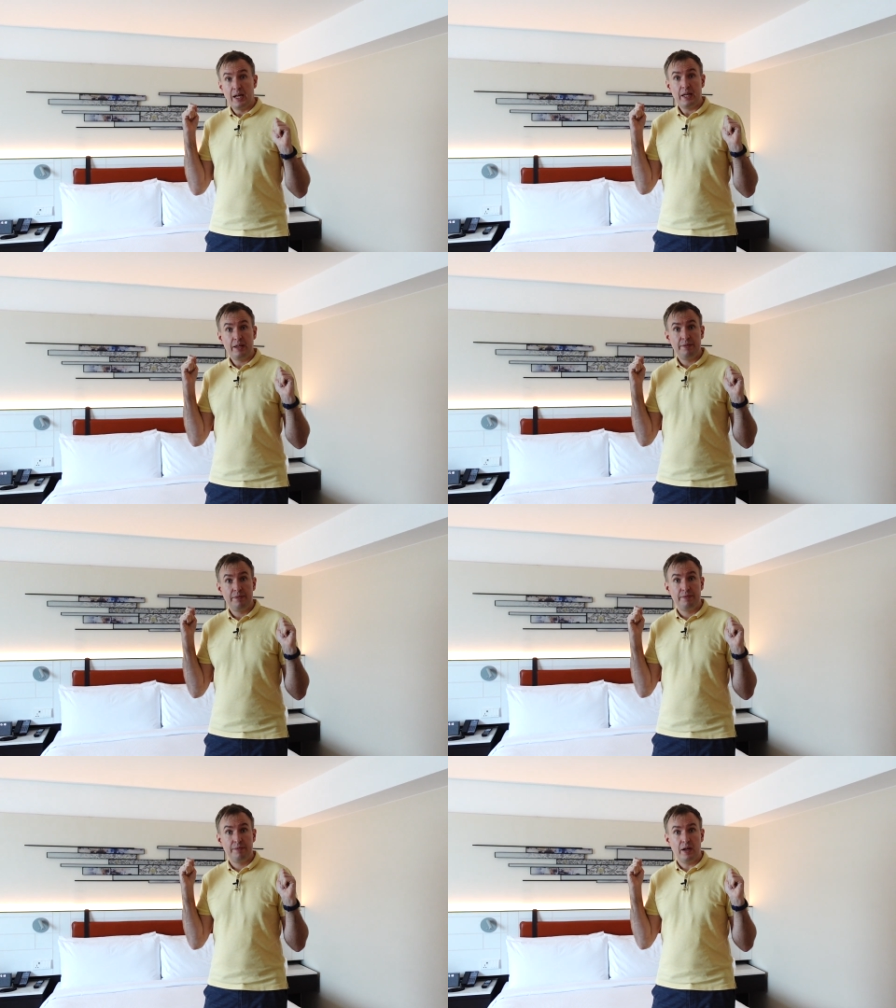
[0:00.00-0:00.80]

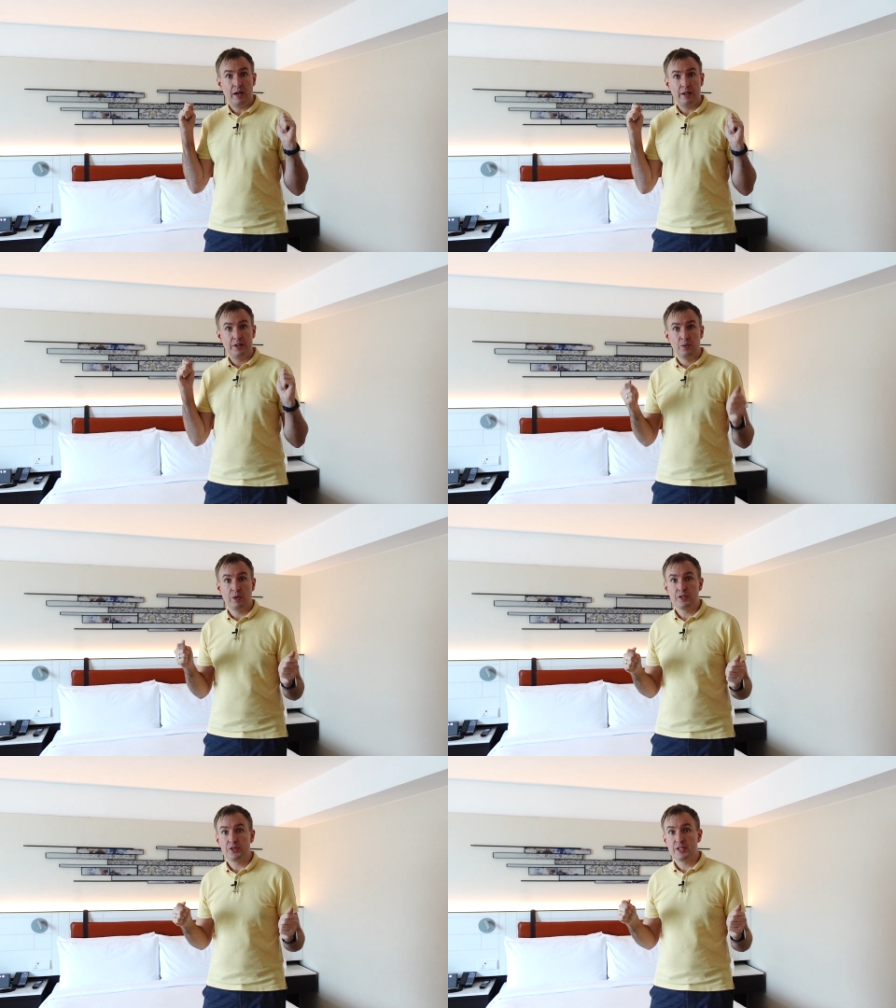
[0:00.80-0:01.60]
If you
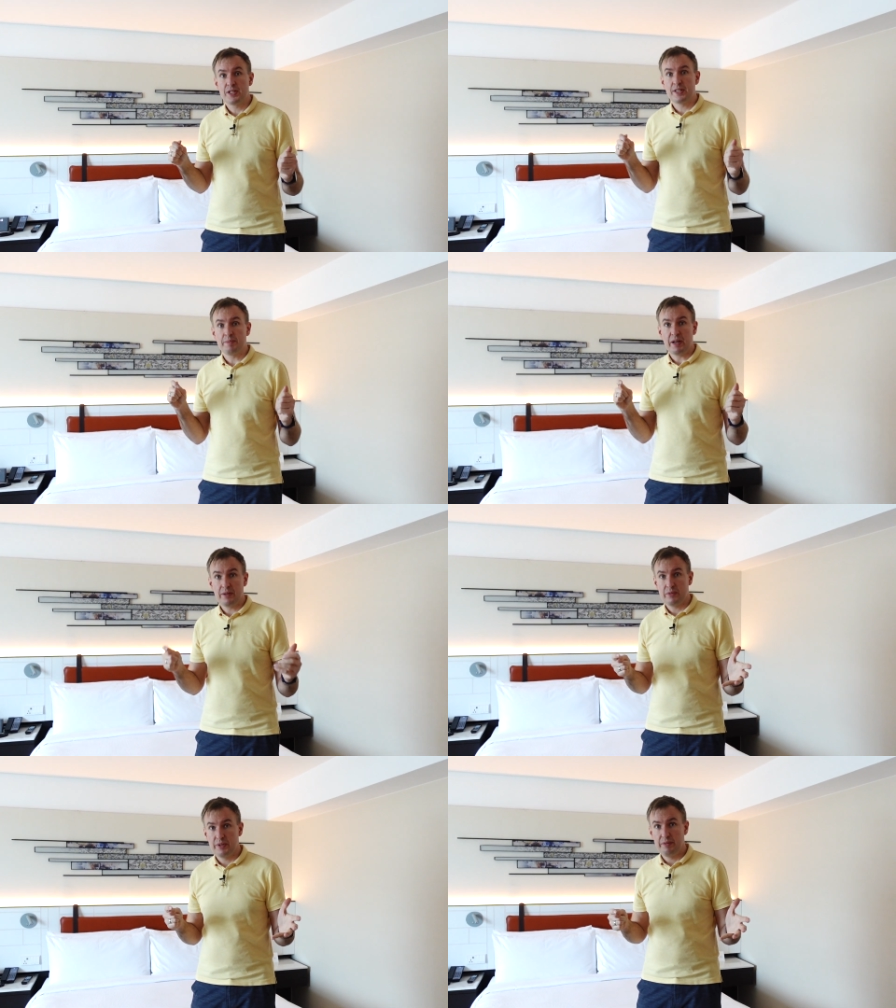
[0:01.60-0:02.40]
want to see some
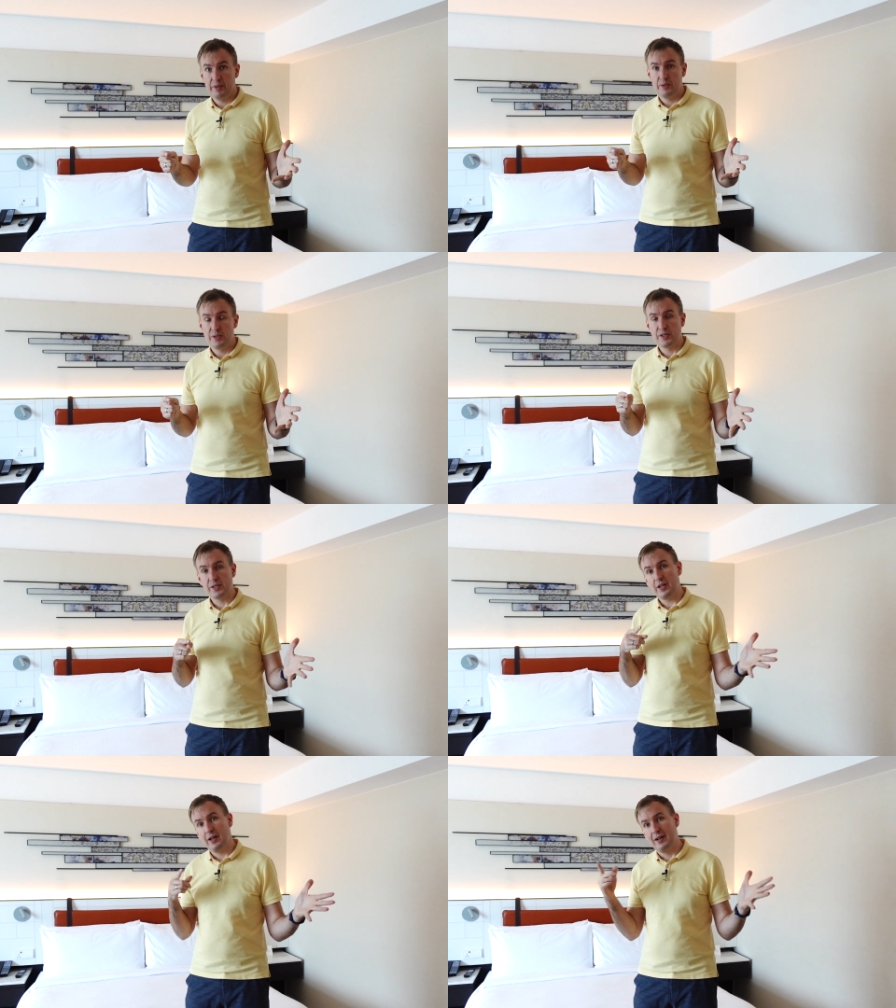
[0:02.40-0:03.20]
other
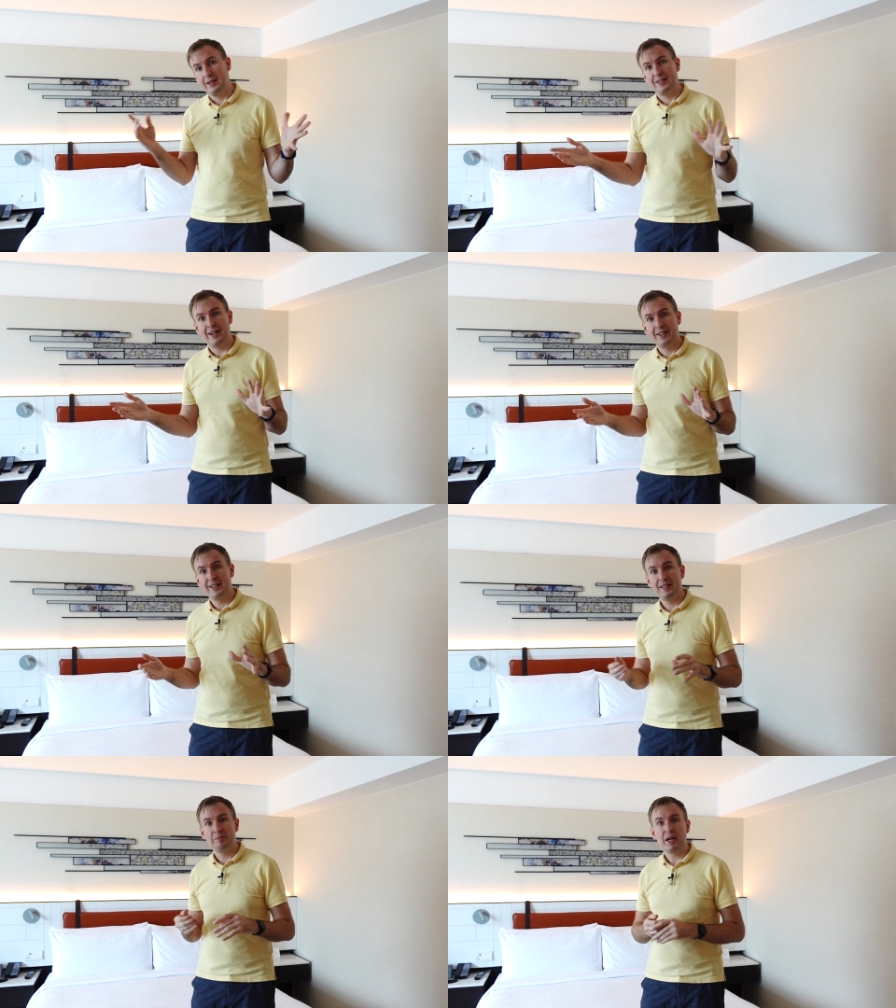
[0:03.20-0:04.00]
reviews
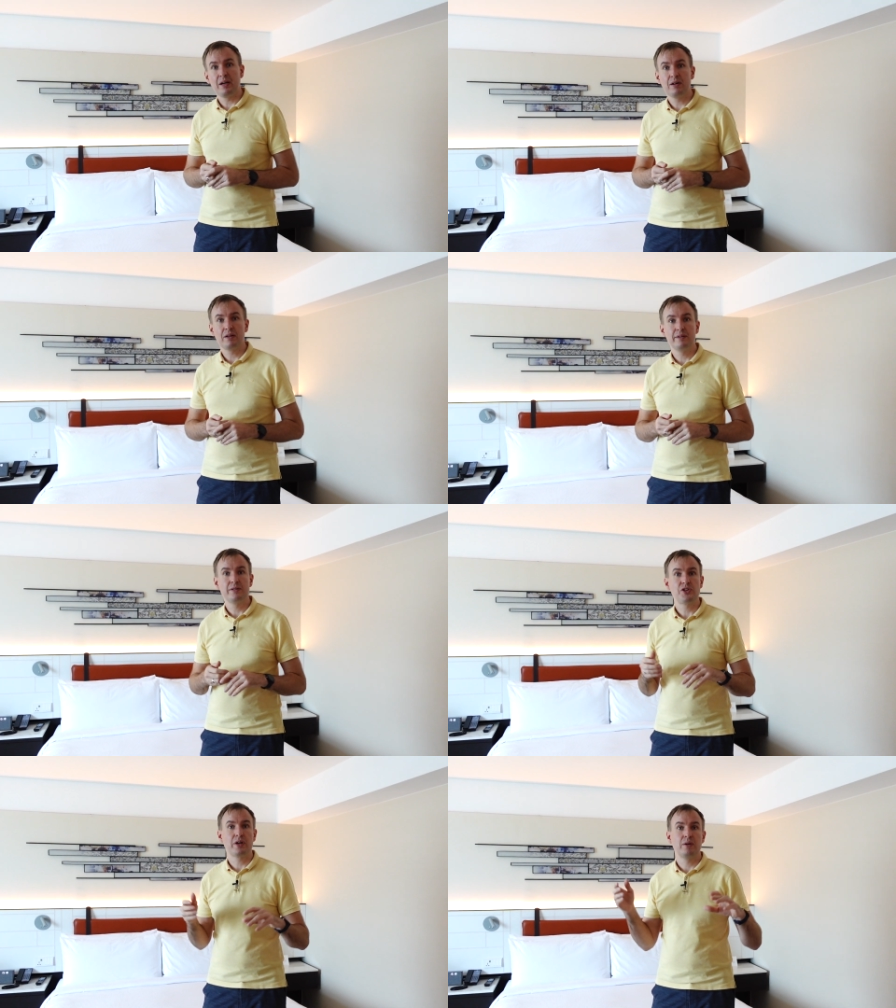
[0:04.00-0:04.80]
done in Bangkok,
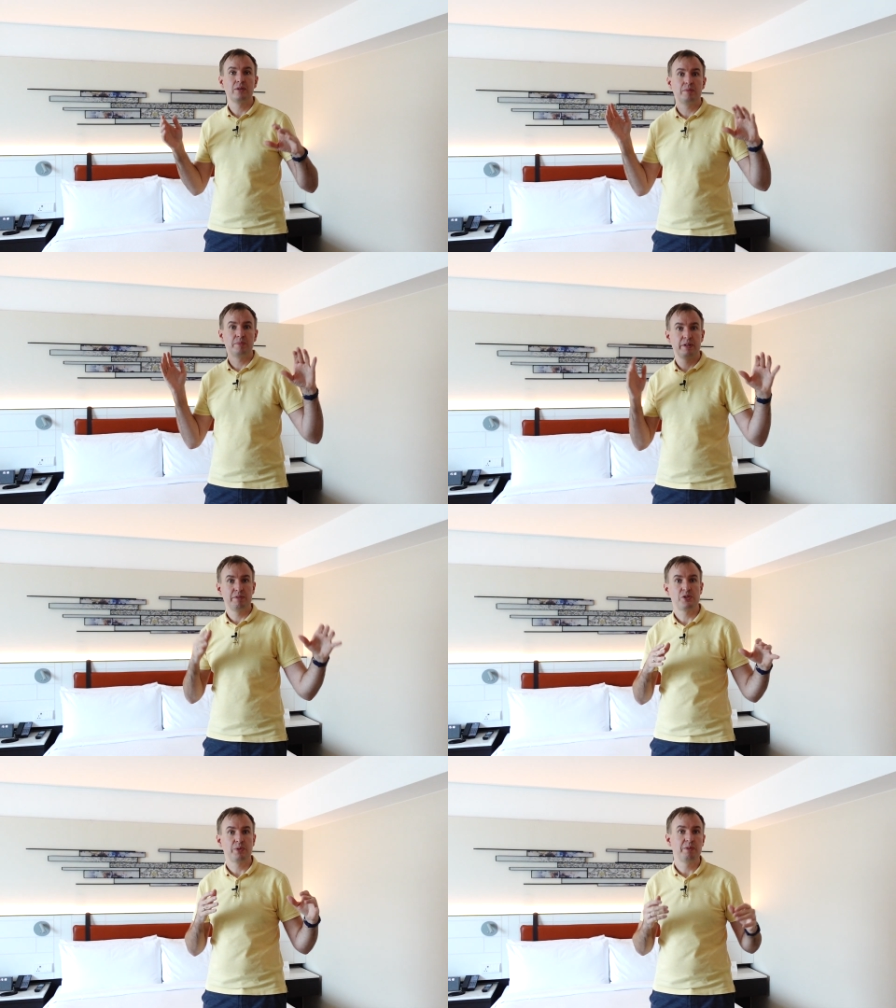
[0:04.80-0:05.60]
check out the
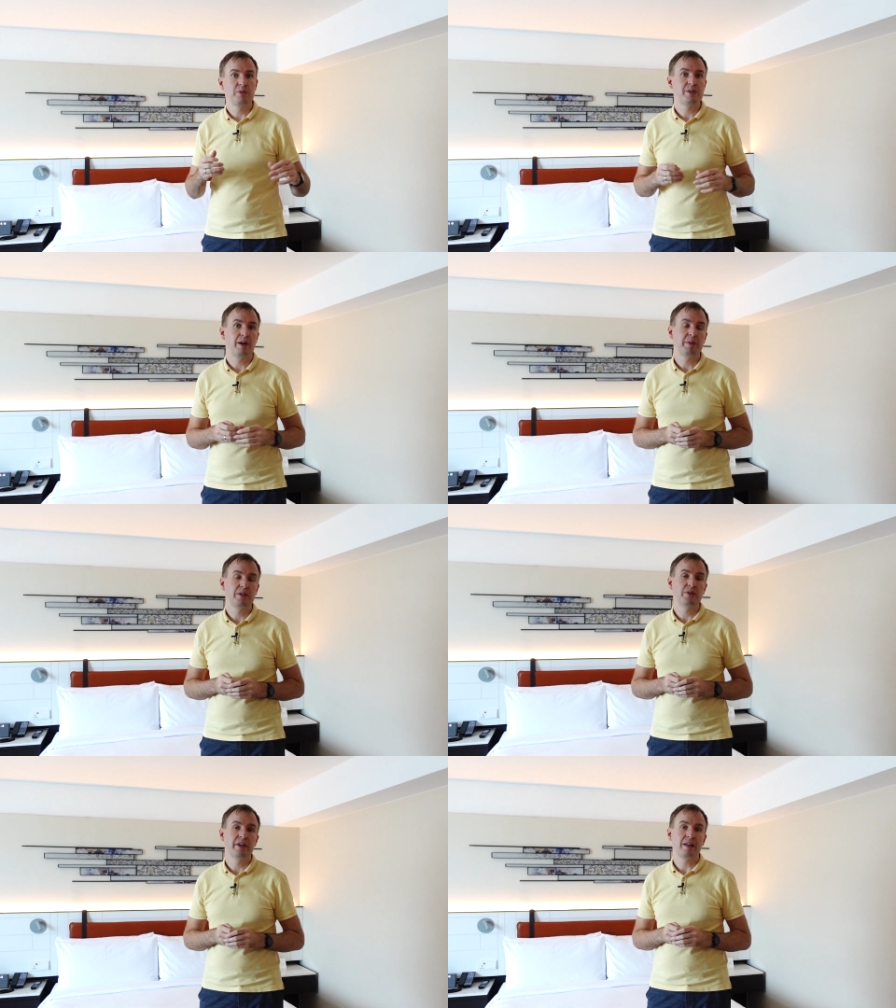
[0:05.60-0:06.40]
previous reviews we have
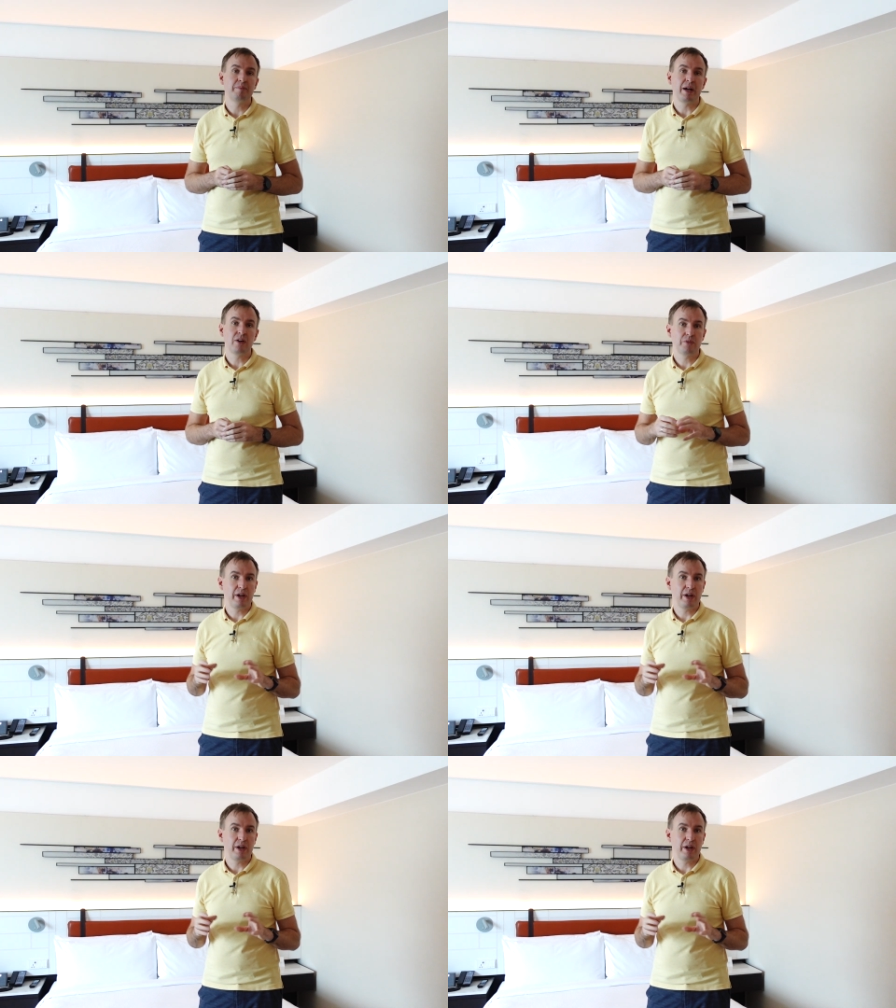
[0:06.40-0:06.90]
been doing in Bangkok.